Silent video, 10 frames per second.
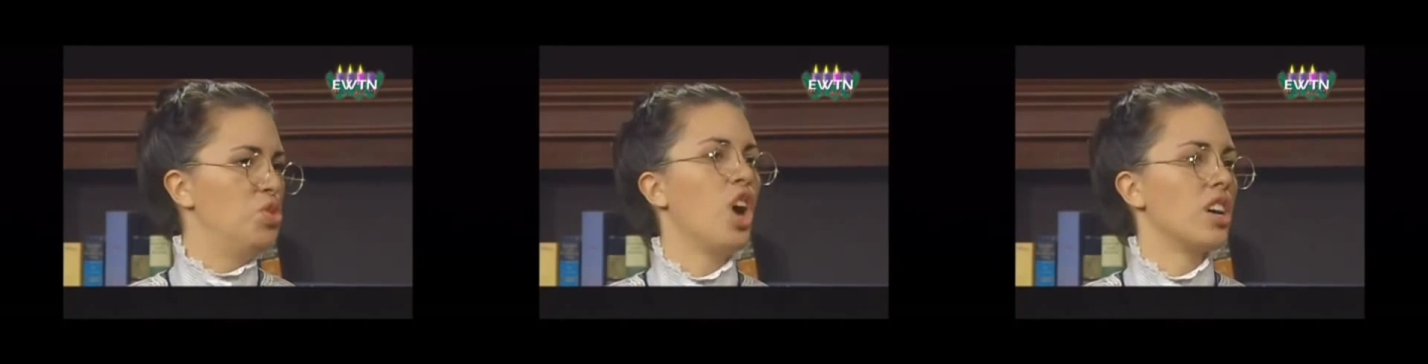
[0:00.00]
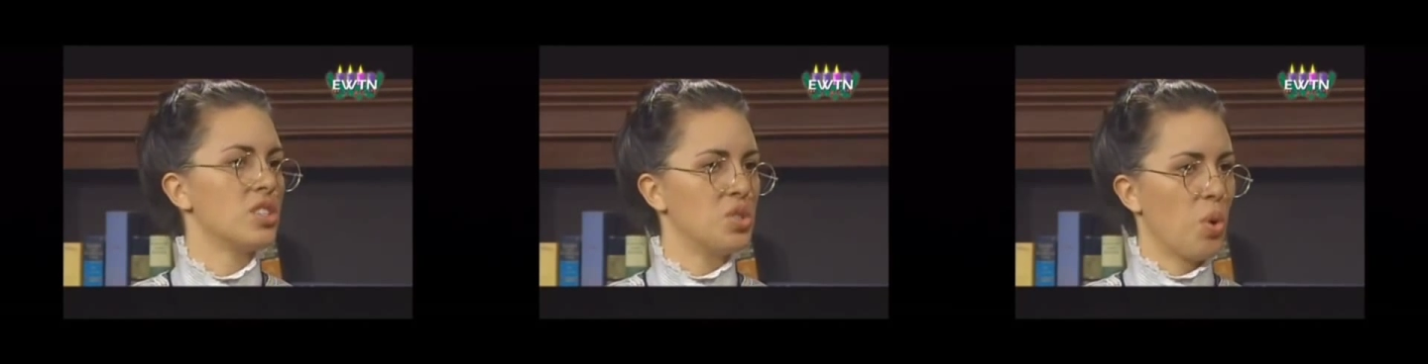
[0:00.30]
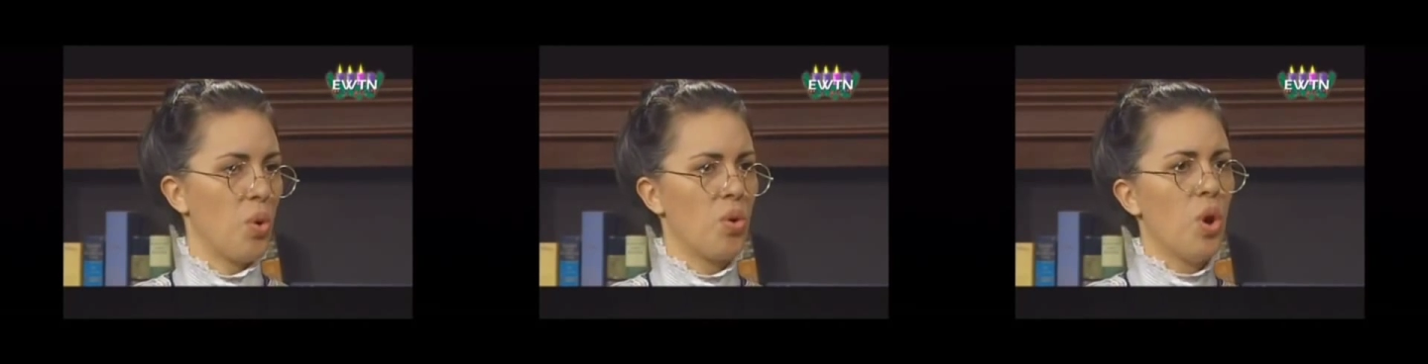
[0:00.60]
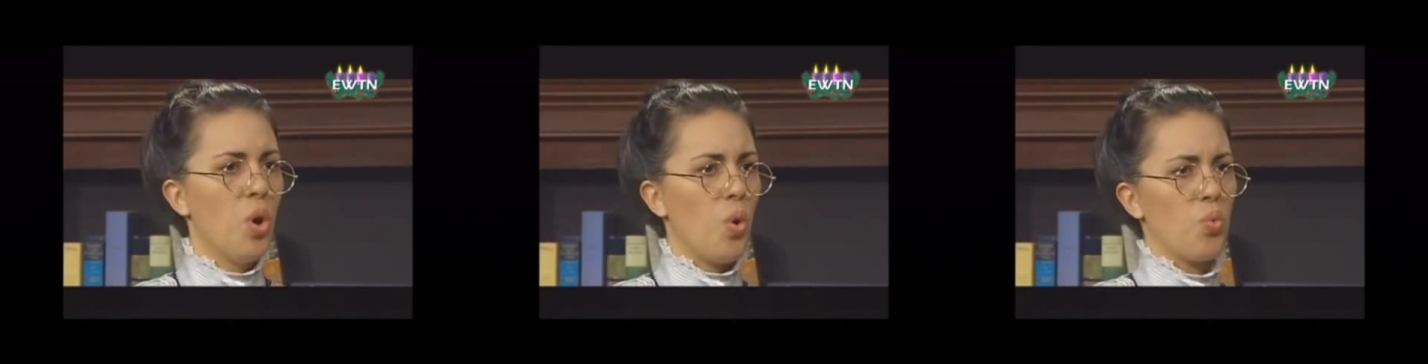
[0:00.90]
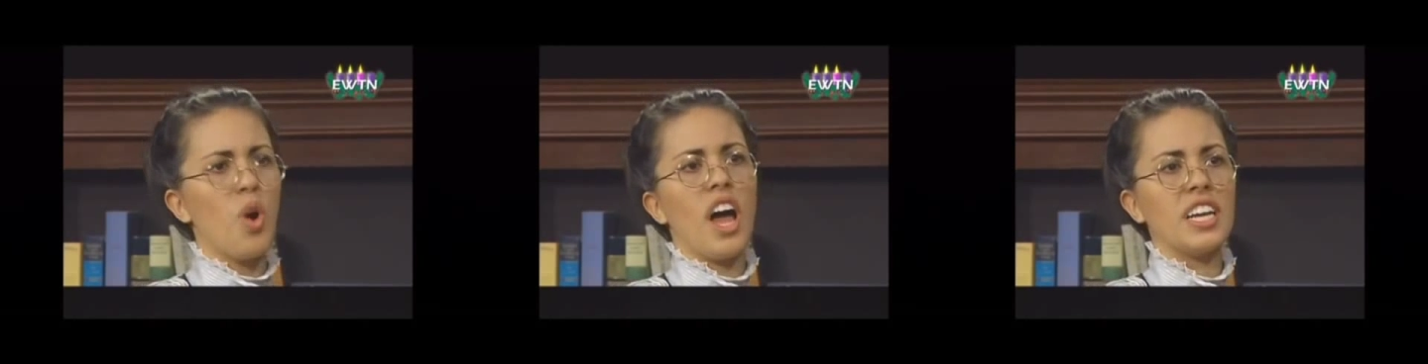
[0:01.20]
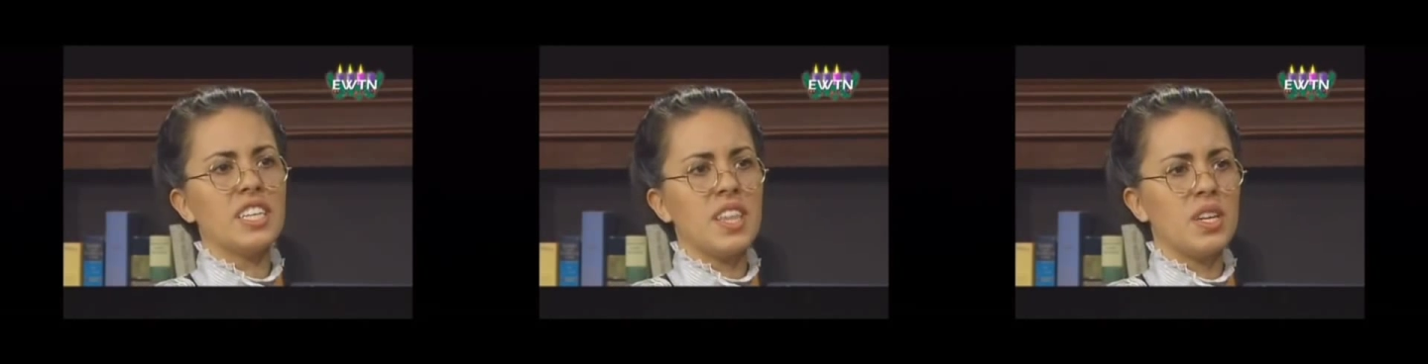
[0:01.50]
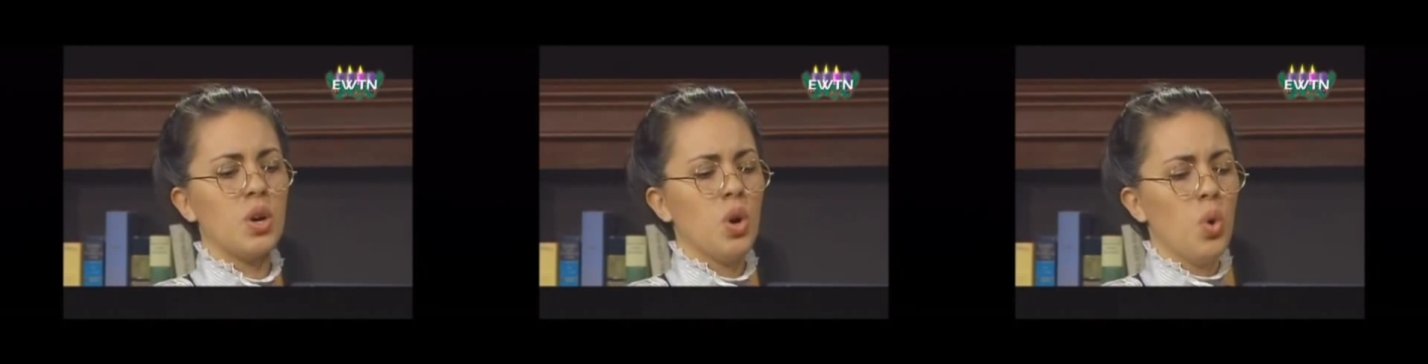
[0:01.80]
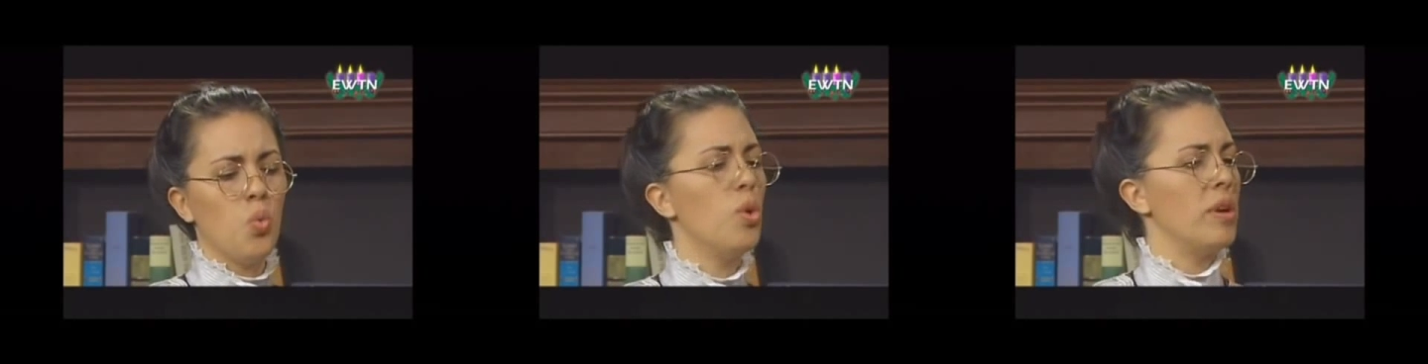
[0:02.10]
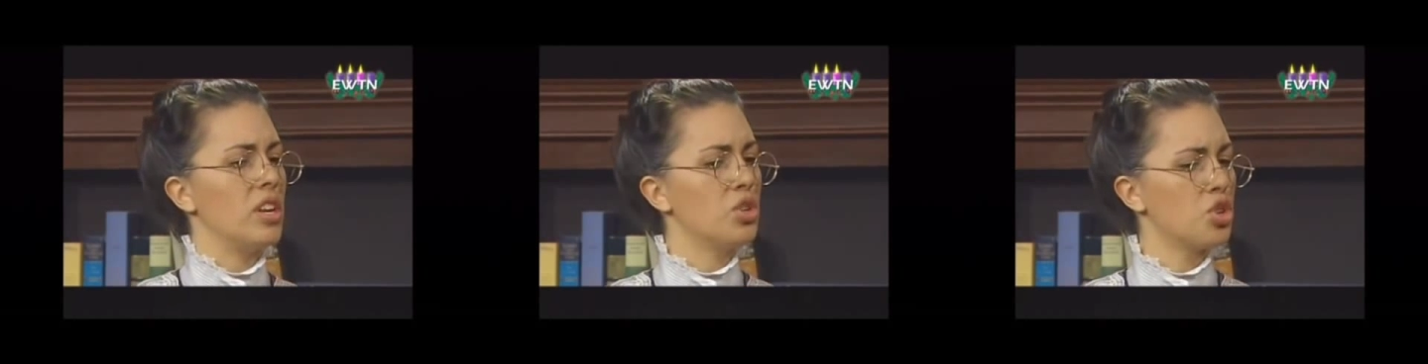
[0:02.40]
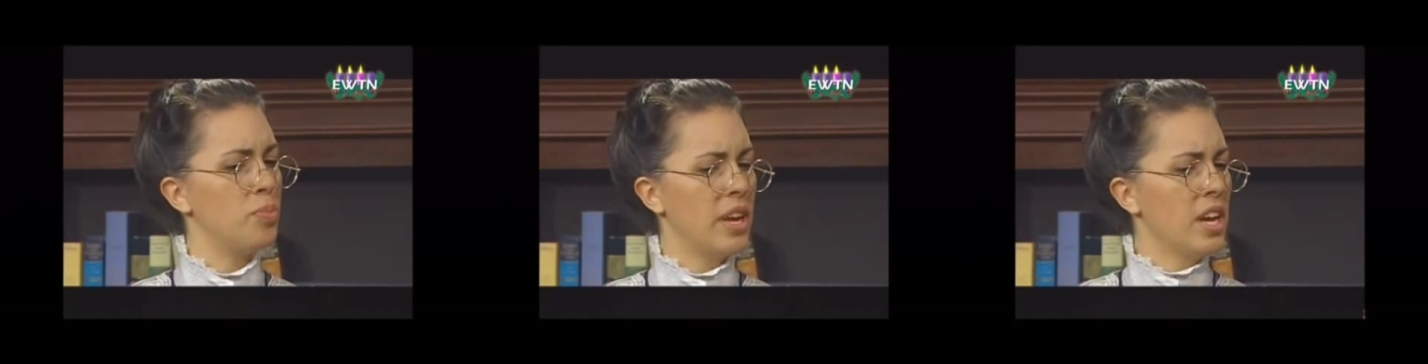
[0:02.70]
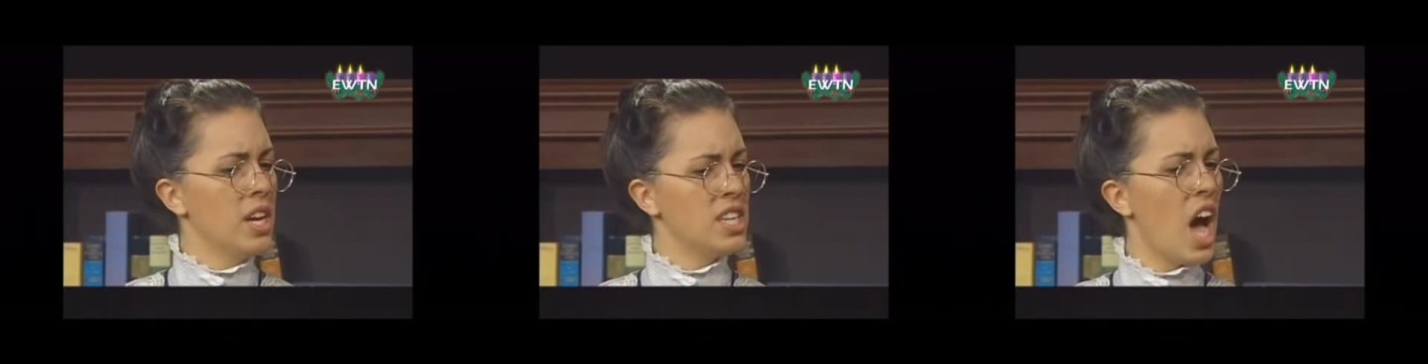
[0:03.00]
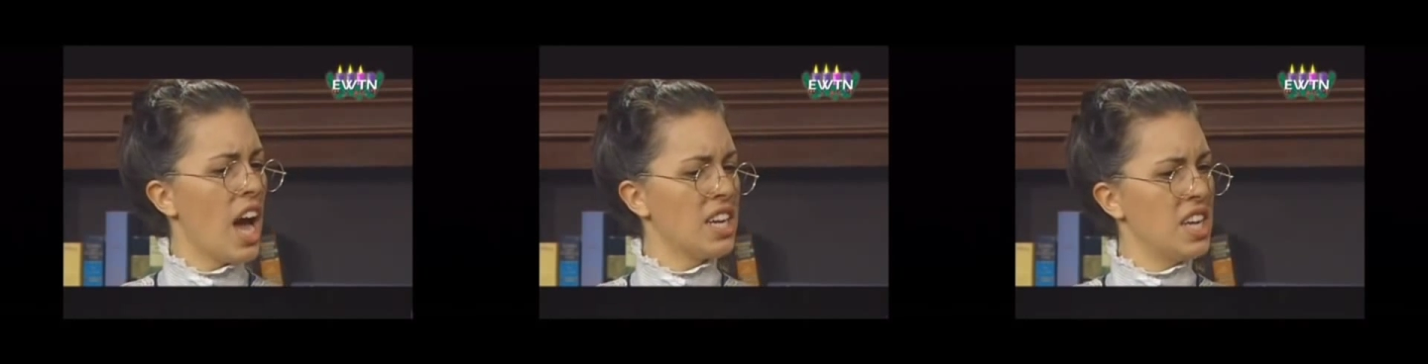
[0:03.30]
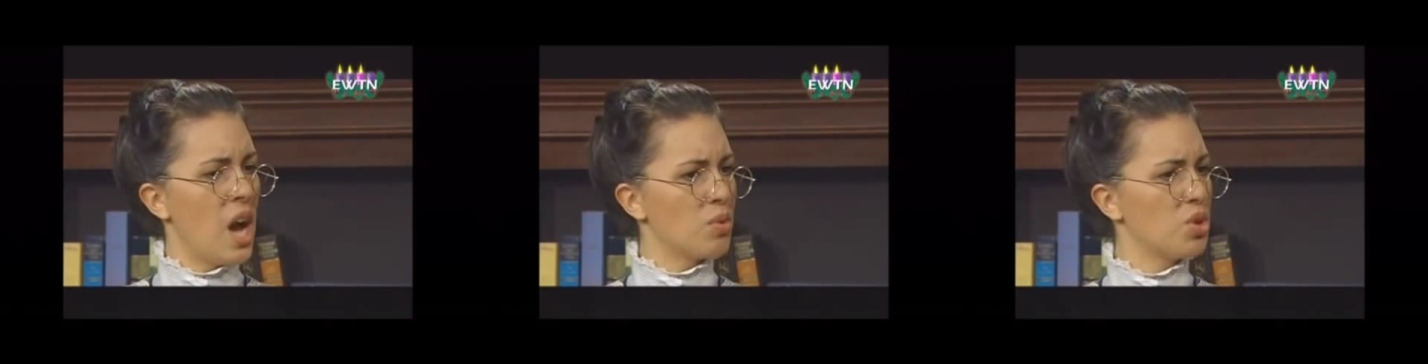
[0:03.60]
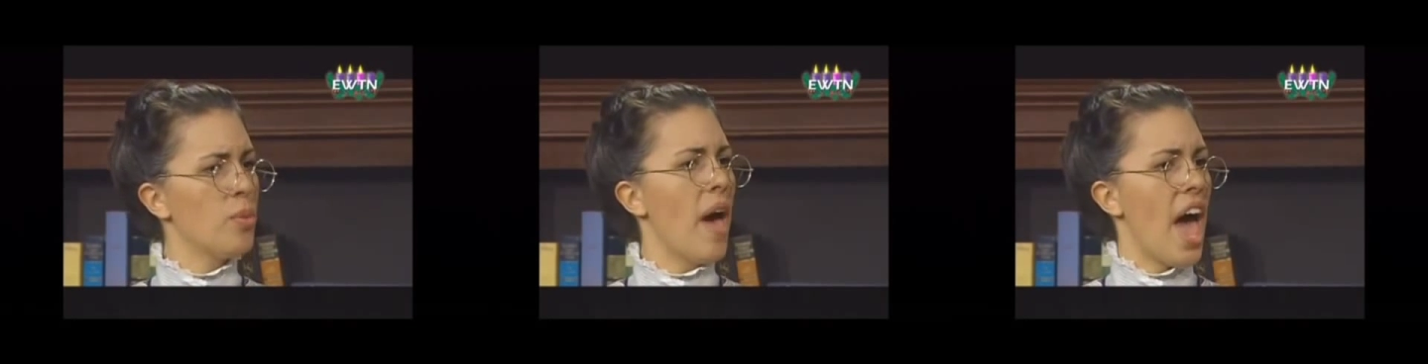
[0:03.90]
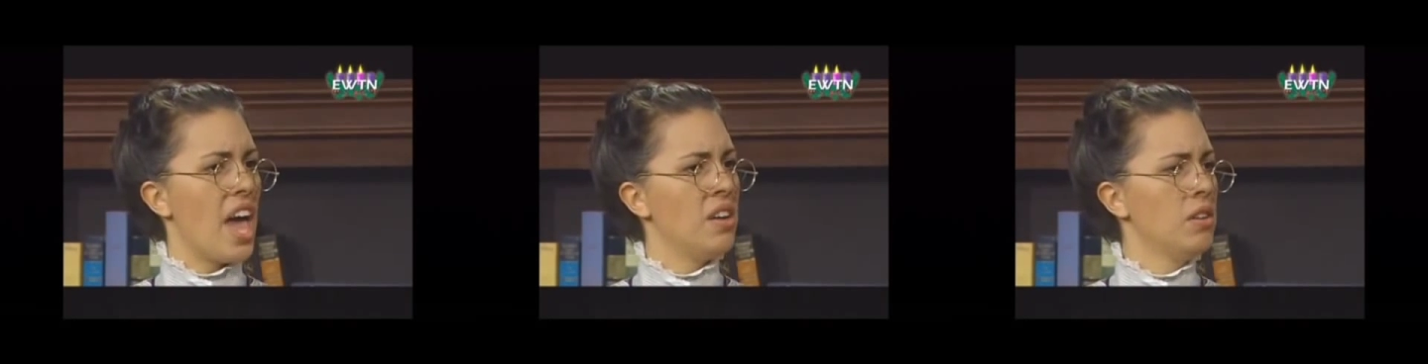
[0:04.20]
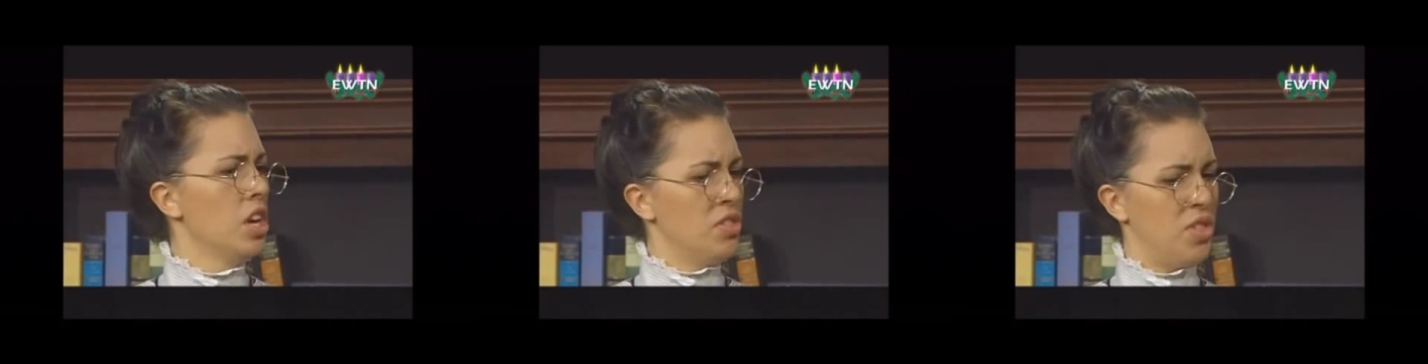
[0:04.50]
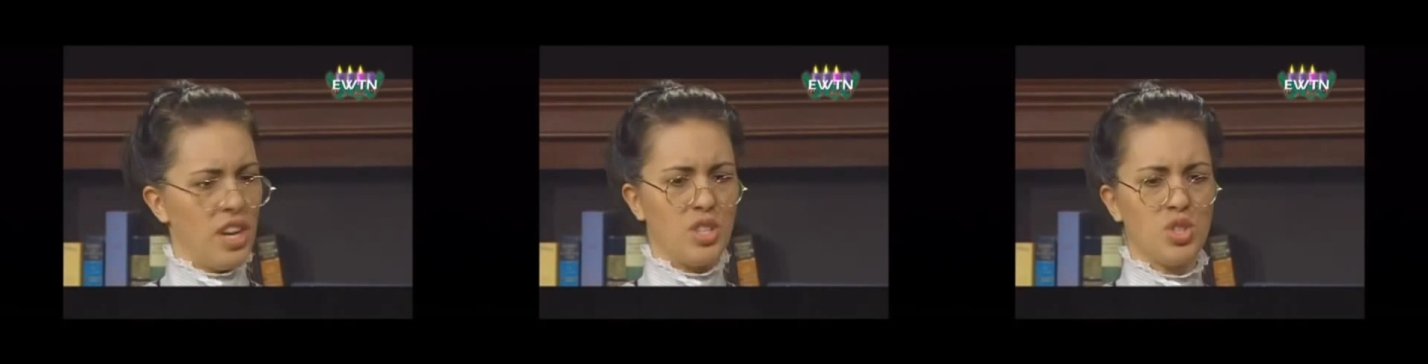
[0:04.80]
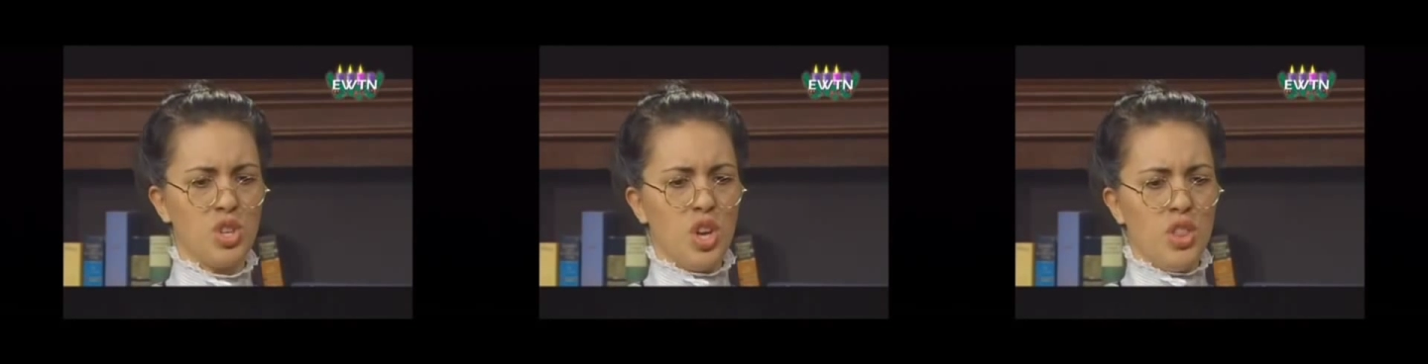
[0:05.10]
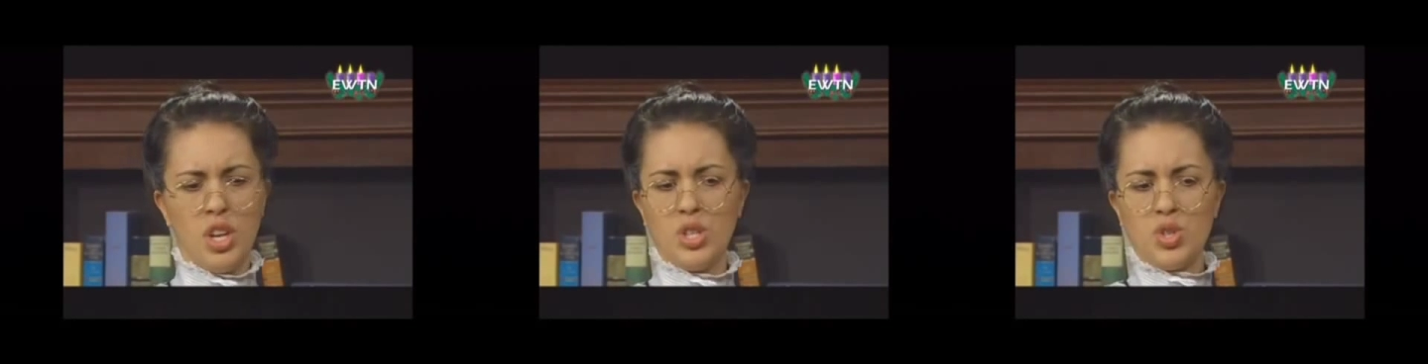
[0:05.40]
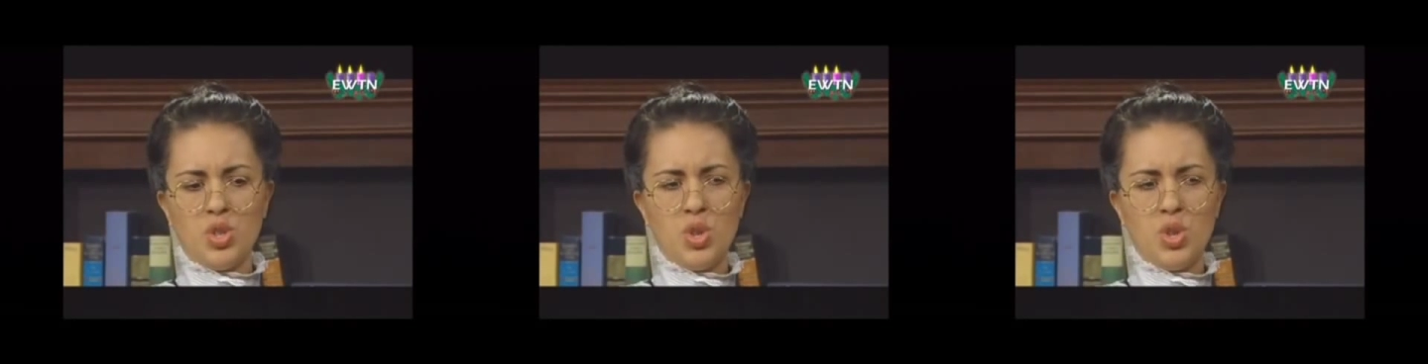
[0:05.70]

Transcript: just or right that a woman should be tied down to a man, that it's, that it's